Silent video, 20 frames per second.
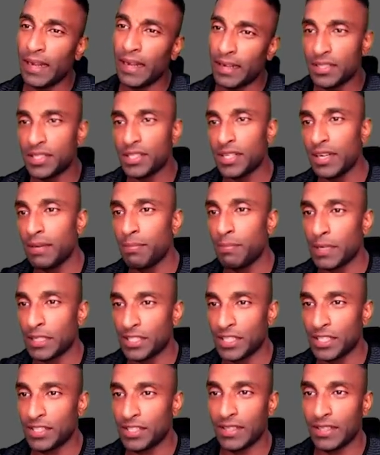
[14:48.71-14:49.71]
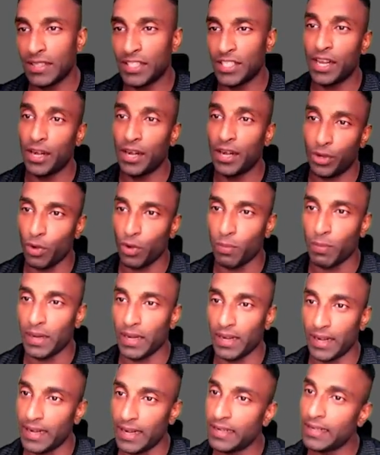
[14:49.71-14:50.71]
interested in purchasing the share
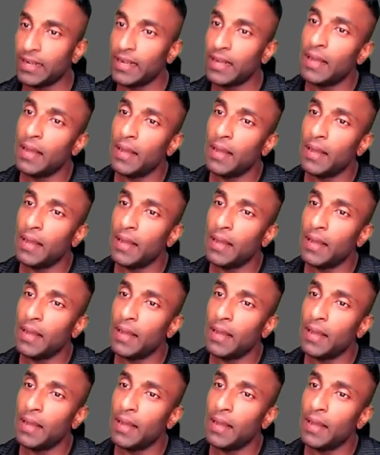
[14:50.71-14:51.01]
nobody right